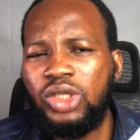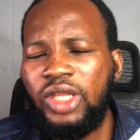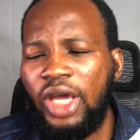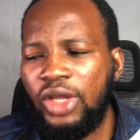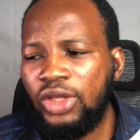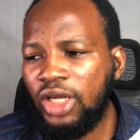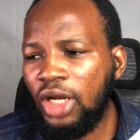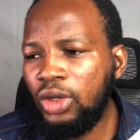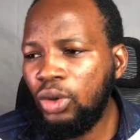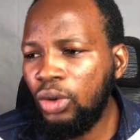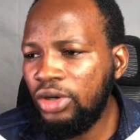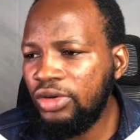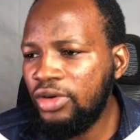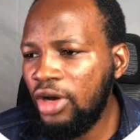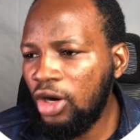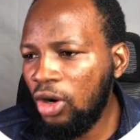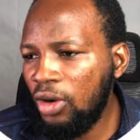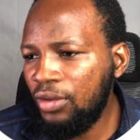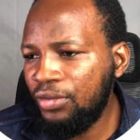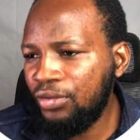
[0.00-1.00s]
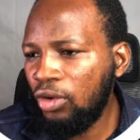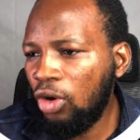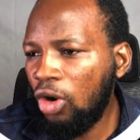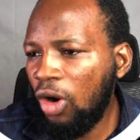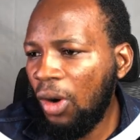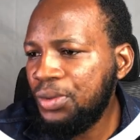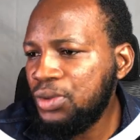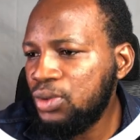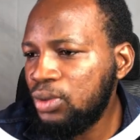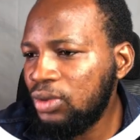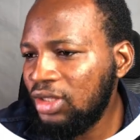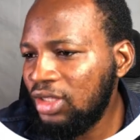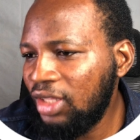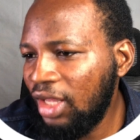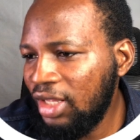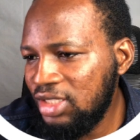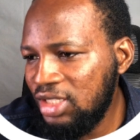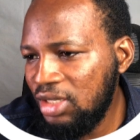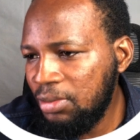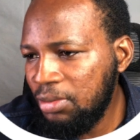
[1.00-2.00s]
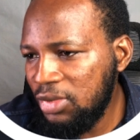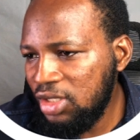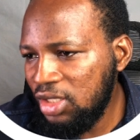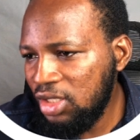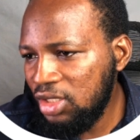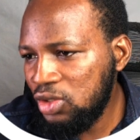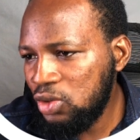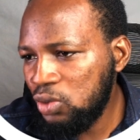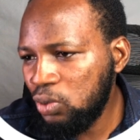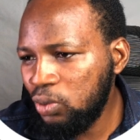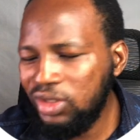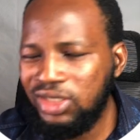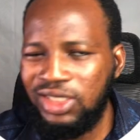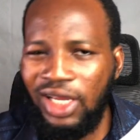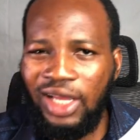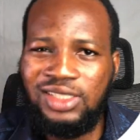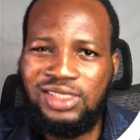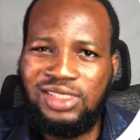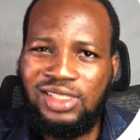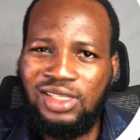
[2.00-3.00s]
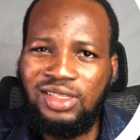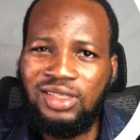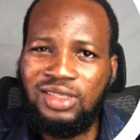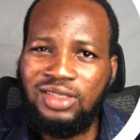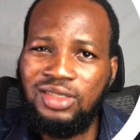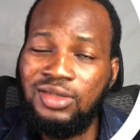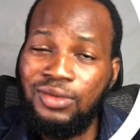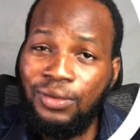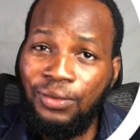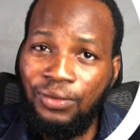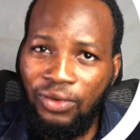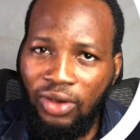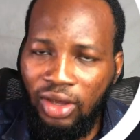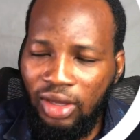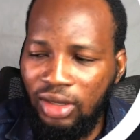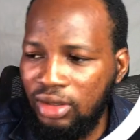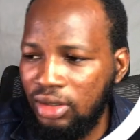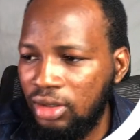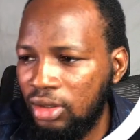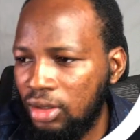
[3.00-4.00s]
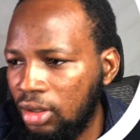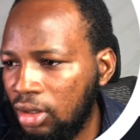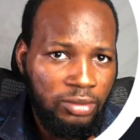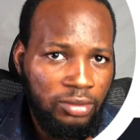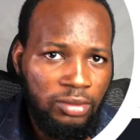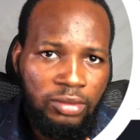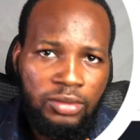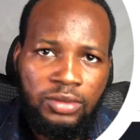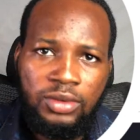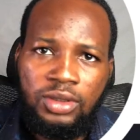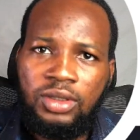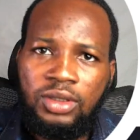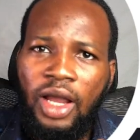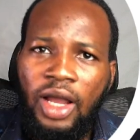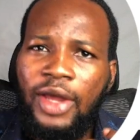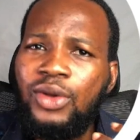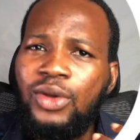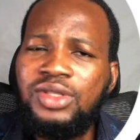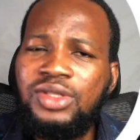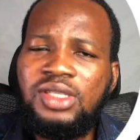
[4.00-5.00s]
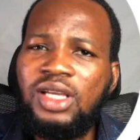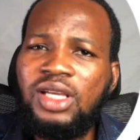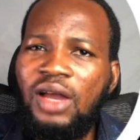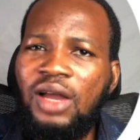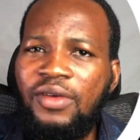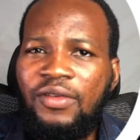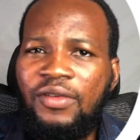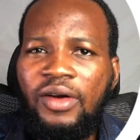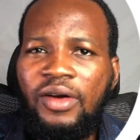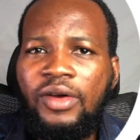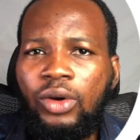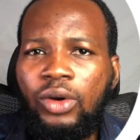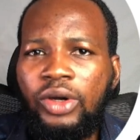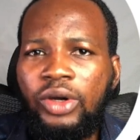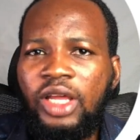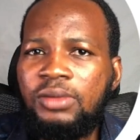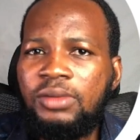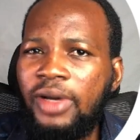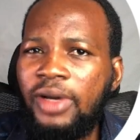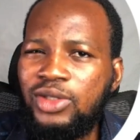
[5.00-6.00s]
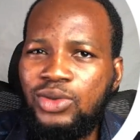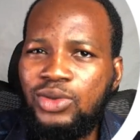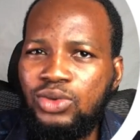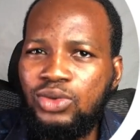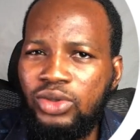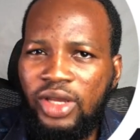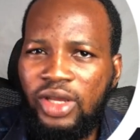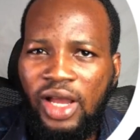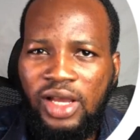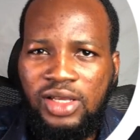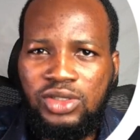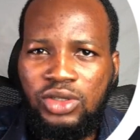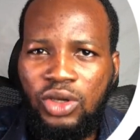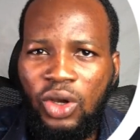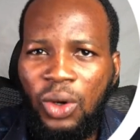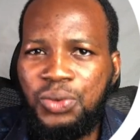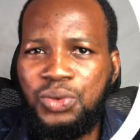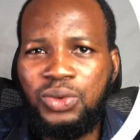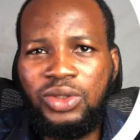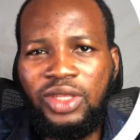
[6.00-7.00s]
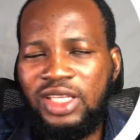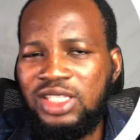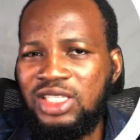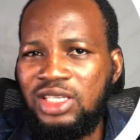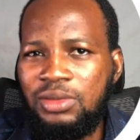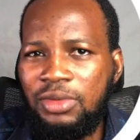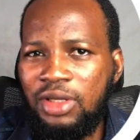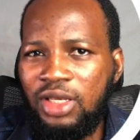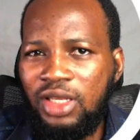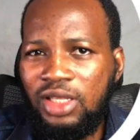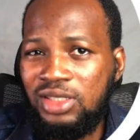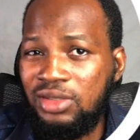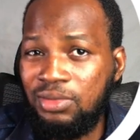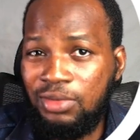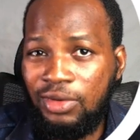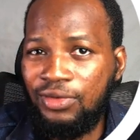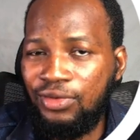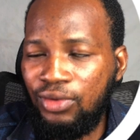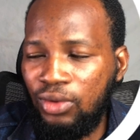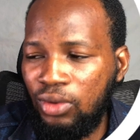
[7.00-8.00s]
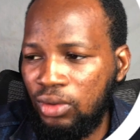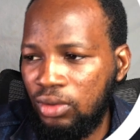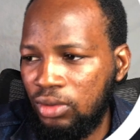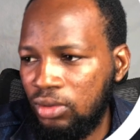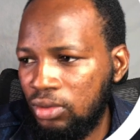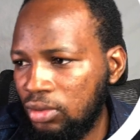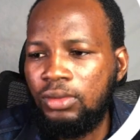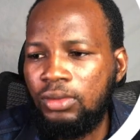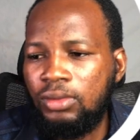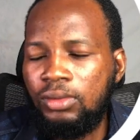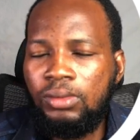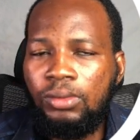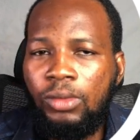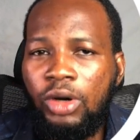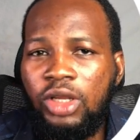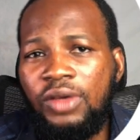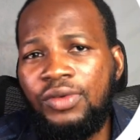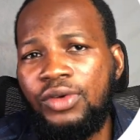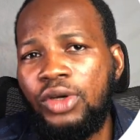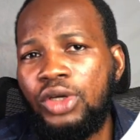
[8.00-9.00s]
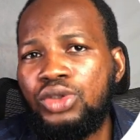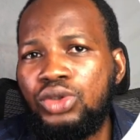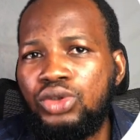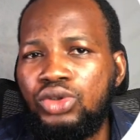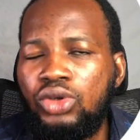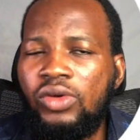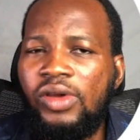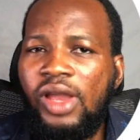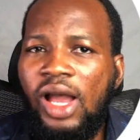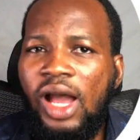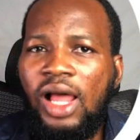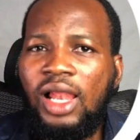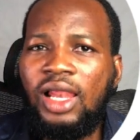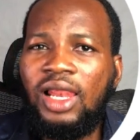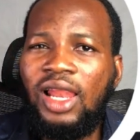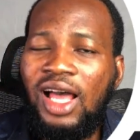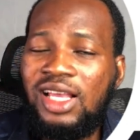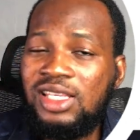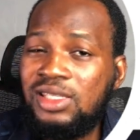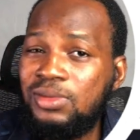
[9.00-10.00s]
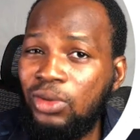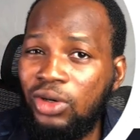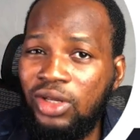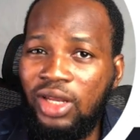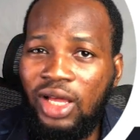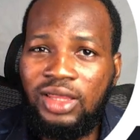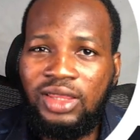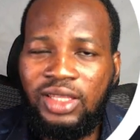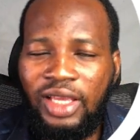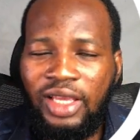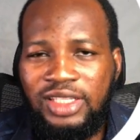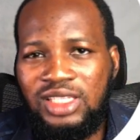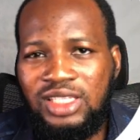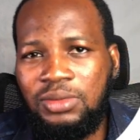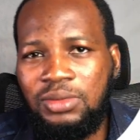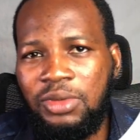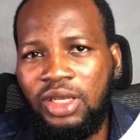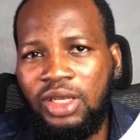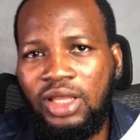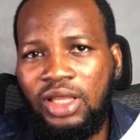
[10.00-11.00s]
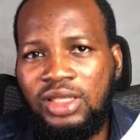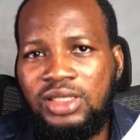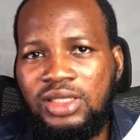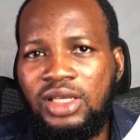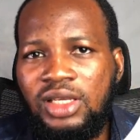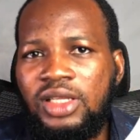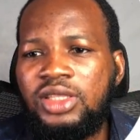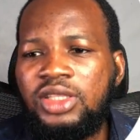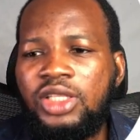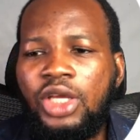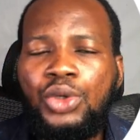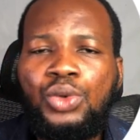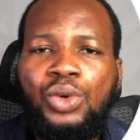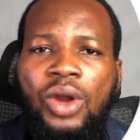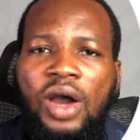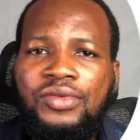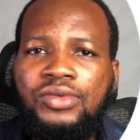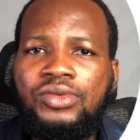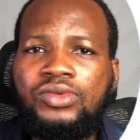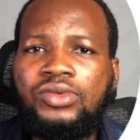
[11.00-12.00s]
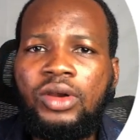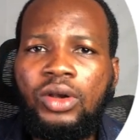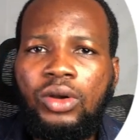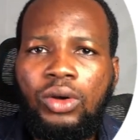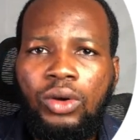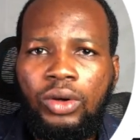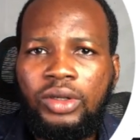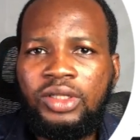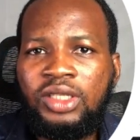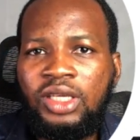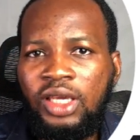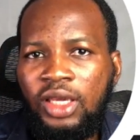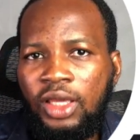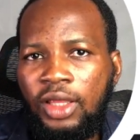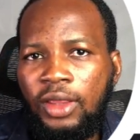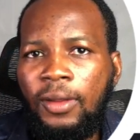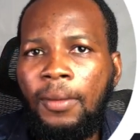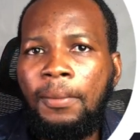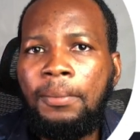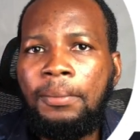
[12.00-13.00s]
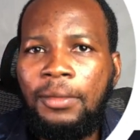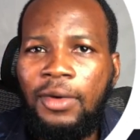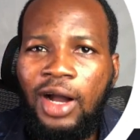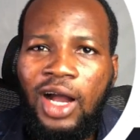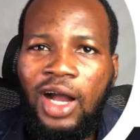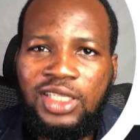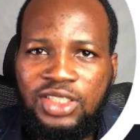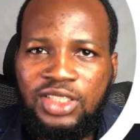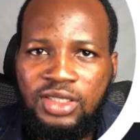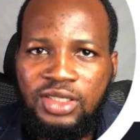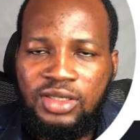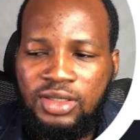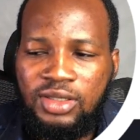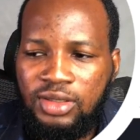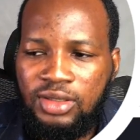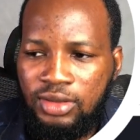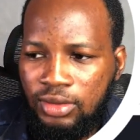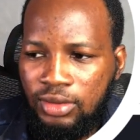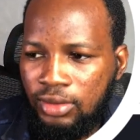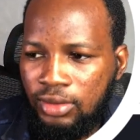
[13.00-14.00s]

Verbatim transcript: that you can only record for up to 30 minutes which I think is fair. I don't think I've ever recorded my tutorials up to 30 minutes before. But if your tutorial lasts more than 30 minutes, then you have to record in batches.